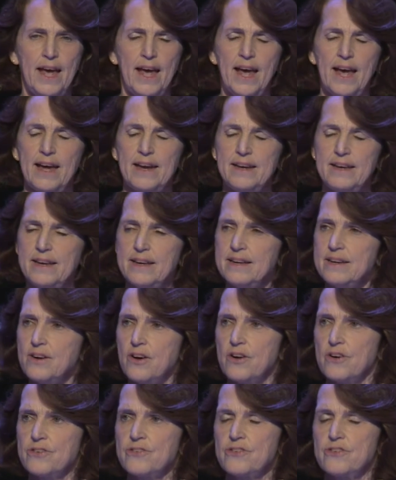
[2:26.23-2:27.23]
And in
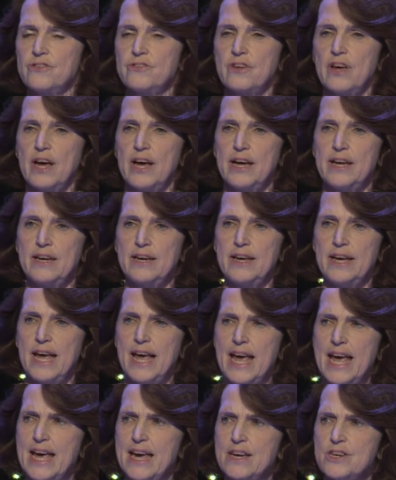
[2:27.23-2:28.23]
our society,
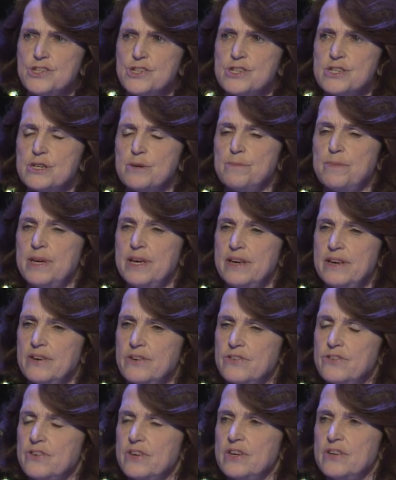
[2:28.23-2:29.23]
ageism
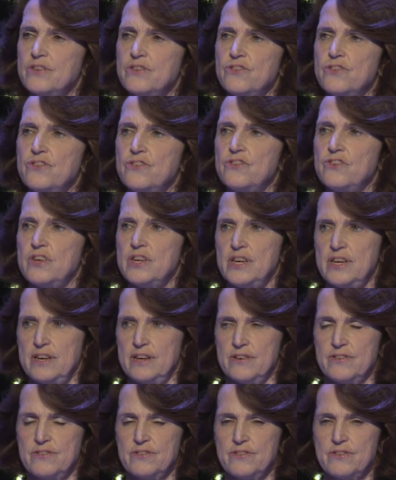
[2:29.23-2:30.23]
is
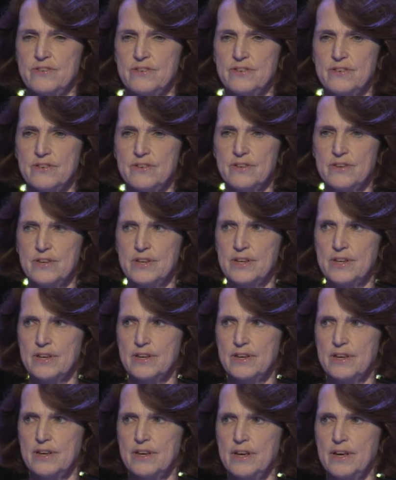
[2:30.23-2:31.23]
insidious.
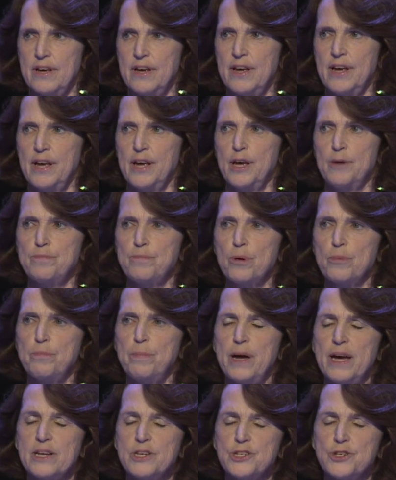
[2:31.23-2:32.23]
It
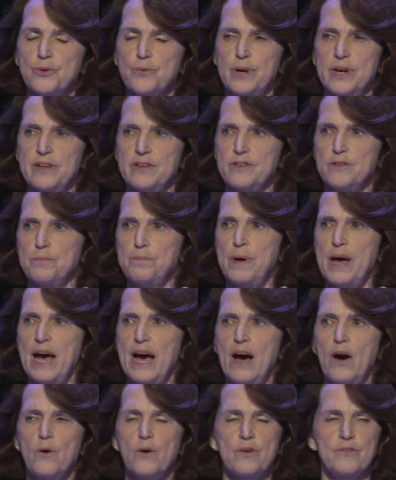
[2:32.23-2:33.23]
perpetuates
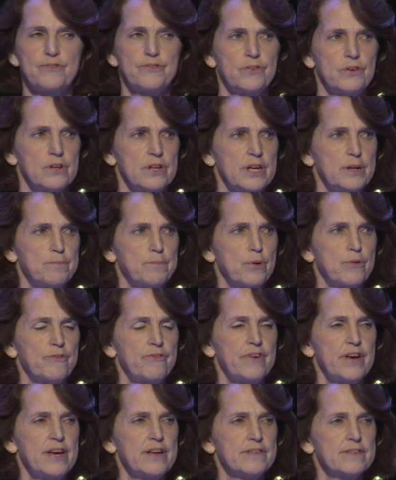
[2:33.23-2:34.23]
powerful and
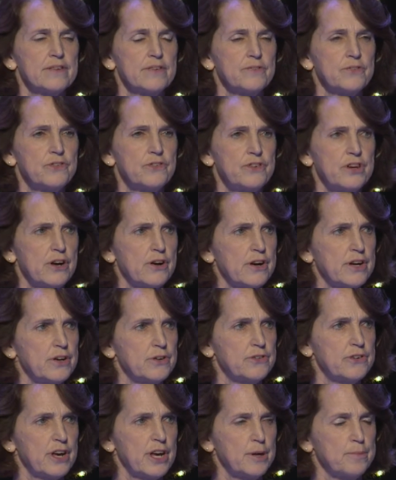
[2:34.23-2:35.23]
pervasive
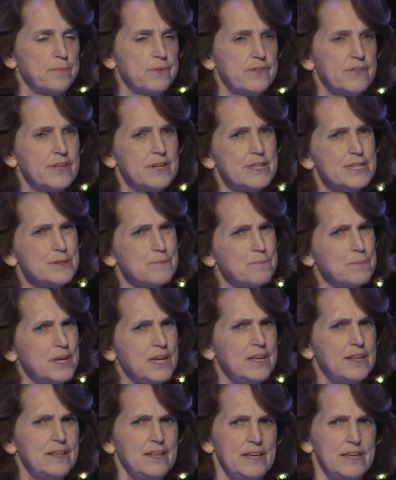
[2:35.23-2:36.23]
stereotypes that
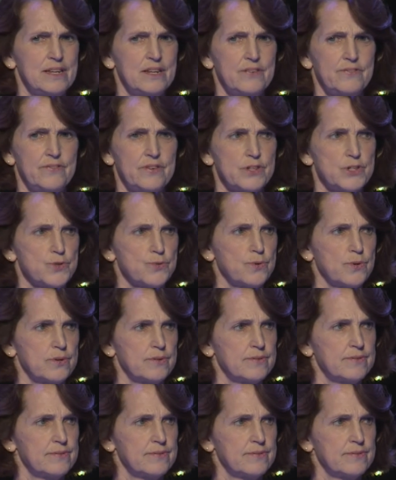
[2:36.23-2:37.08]
demean the individual.